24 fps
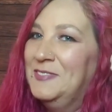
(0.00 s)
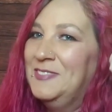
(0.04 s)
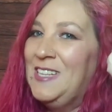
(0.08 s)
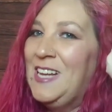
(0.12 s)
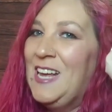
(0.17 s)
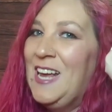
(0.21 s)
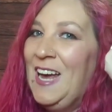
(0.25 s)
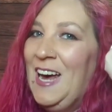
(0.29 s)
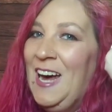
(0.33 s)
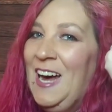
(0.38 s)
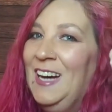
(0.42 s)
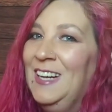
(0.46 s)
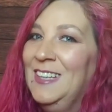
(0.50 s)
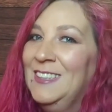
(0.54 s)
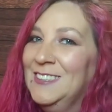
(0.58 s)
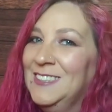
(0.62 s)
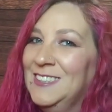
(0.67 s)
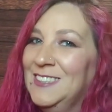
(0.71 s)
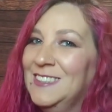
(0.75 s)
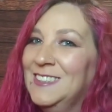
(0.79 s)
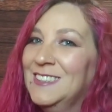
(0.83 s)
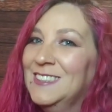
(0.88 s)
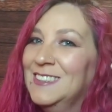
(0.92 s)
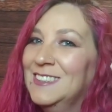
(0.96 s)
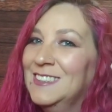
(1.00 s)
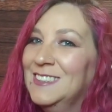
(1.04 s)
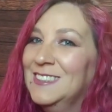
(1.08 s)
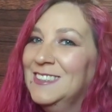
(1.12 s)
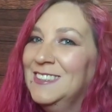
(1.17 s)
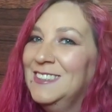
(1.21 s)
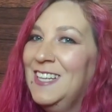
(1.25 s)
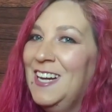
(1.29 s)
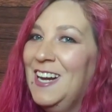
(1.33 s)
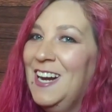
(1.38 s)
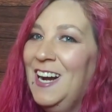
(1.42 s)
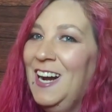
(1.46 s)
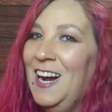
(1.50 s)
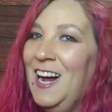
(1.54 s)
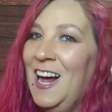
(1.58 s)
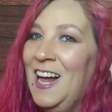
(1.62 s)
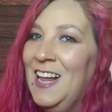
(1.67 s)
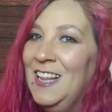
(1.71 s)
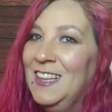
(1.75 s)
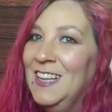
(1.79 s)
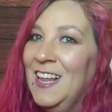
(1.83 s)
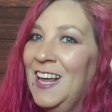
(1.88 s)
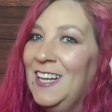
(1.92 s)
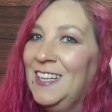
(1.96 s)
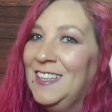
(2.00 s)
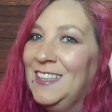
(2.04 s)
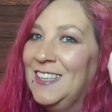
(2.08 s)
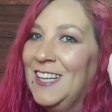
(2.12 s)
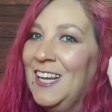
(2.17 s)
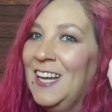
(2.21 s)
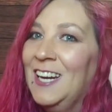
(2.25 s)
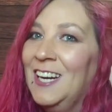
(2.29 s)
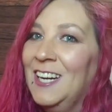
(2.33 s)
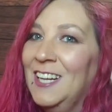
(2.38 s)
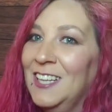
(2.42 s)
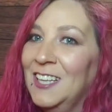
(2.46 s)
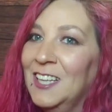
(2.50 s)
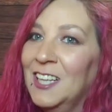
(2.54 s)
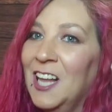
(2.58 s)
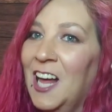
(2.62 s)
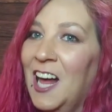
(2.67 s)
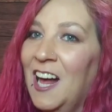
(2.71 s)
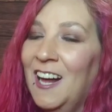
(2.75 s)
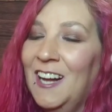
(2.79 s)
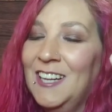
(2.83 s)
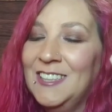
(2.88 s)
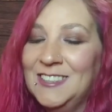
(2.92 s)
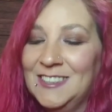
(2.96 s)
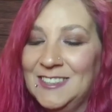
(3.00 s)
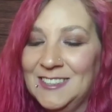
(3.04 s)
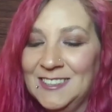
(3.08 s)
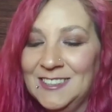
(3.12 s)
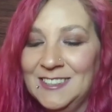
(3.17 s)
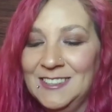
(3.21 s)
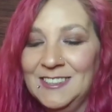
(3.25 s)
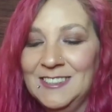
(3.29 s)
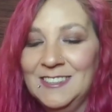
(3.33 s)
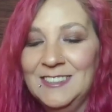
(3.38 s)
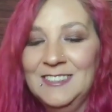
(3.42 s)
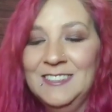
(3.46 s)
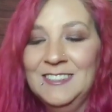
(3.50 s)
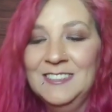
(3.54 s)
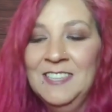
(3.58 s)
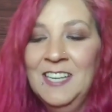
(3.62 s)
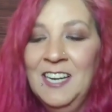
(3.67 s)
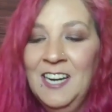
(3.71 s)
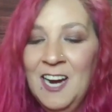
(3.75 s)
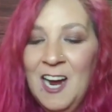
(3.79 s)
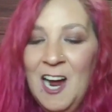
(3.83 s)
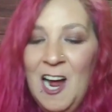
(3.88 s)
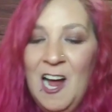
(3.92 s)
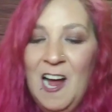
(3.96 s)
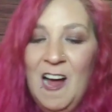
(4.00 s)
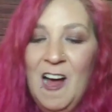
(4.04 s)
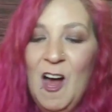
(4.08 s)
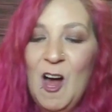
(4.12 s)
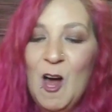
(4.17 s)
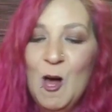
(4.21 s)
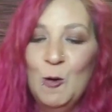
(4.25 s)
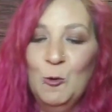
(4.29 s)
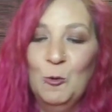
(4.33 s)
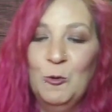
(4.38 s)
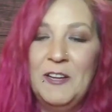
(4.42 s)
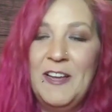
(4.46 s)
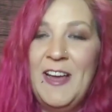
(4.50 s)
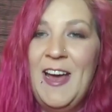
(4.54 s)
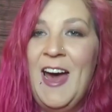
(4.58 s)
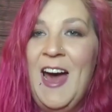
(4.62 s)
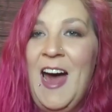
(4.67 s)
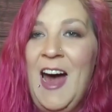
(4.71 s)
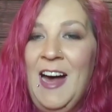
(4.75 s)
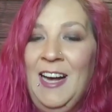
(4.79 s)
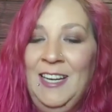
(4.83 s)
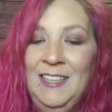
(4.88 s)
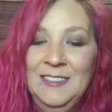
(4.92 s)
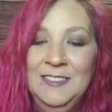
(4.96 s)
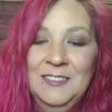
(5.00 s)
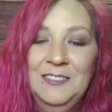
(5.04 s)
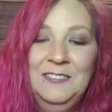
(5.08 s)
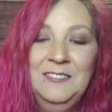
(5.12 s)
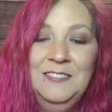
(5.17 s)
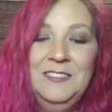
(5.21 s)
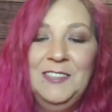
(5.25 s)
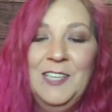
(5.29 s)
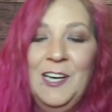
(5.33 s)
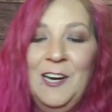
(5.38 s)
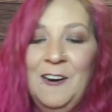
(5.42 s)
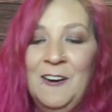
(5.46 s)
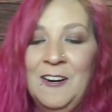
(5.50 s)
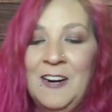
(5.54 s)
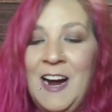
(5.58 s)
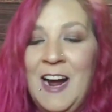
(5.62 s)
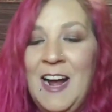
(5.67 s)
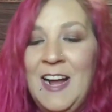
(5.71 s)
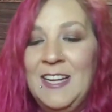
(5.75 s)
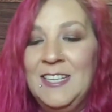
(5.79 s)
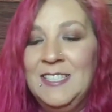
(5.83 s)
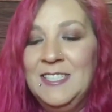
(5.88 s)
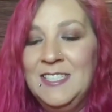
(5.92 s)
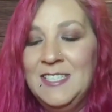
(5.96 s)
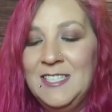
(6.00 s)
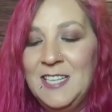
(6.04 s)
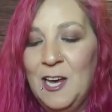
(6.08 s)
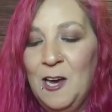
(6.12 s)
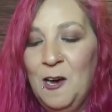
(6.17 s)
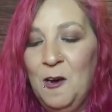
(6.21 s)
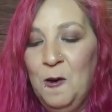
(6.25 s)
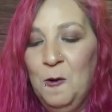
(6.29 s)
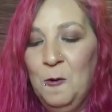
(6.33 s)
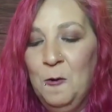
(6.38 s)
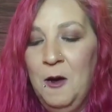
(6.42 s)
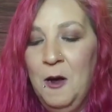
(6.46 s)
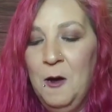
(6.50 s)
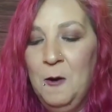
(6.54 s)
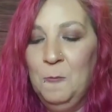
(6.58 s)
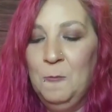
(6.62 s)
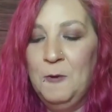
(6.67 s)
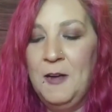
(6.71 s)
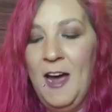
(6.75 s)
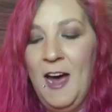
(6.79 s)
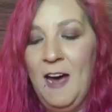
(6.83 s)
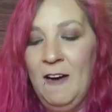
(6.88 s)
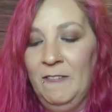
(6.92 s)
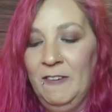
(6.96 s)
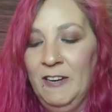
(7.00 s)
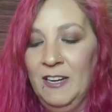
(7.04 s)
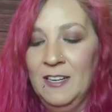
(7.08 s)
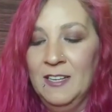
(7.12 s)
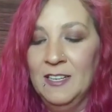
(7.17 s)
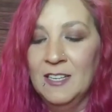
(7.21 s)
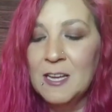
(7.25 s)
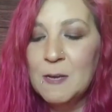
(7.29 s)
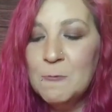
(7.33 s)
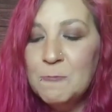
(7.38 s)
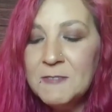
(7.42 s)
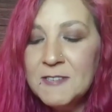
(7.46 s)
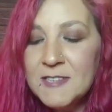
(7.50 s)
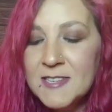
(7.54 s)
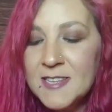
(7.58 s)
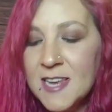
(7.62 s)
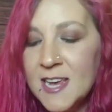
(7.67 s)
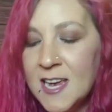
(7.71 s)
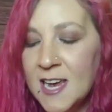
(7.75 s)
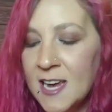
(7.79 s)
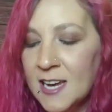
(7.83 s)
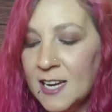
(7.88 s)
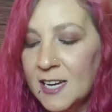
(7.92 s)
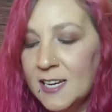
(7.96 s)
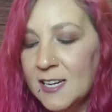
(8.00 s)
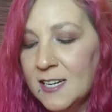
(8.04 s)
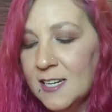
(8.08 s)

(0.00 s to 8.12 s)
Yeah. I like that a lot. Oh, yeah. All right. So we have a lipstick.